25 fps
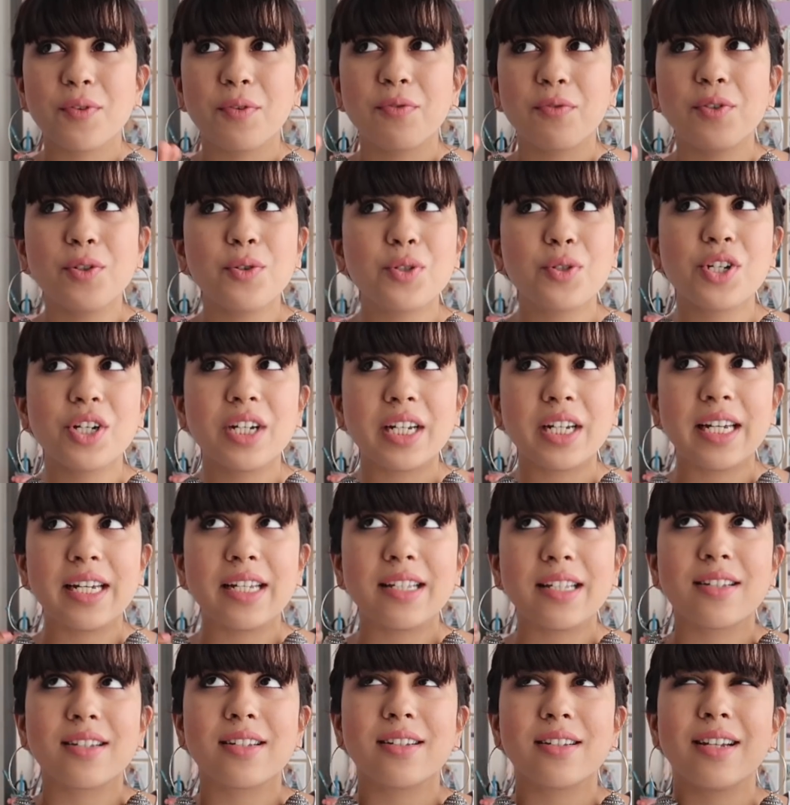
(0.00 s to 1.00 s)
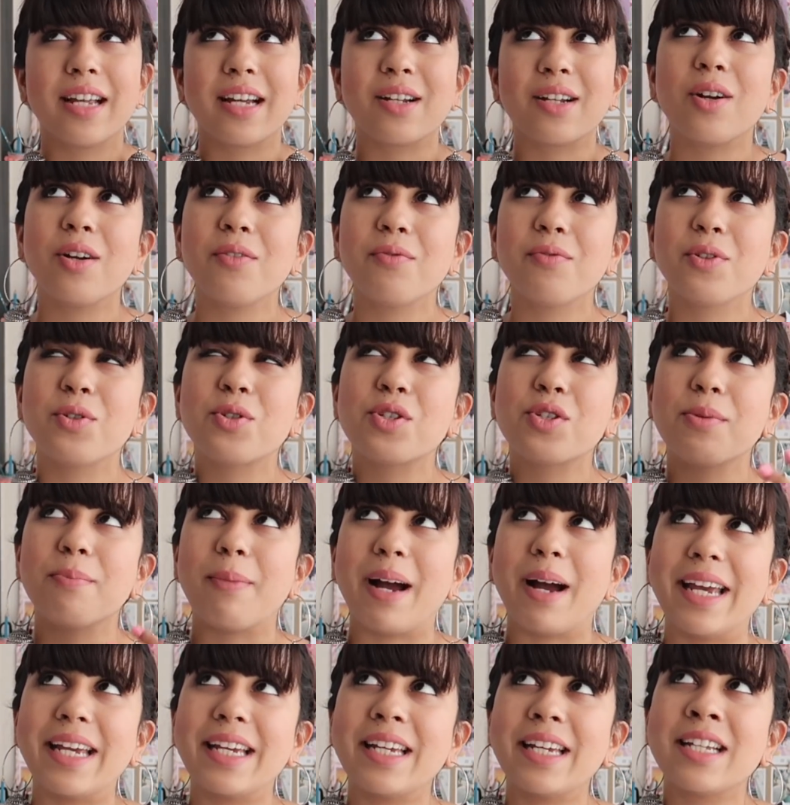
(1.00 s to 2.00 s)
for future kids, like not future
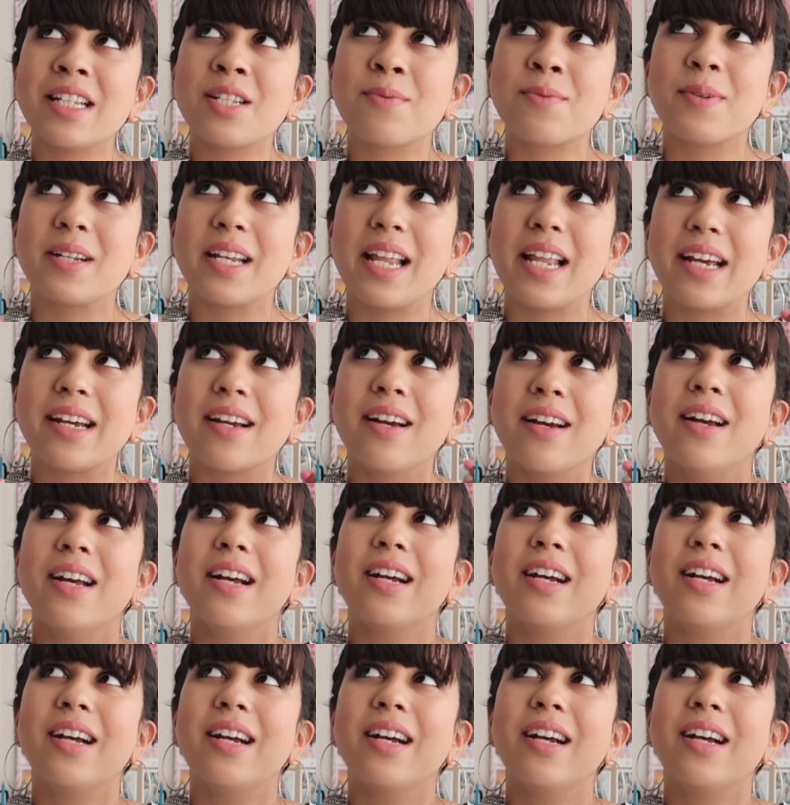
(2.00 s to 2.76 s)
my kids, but like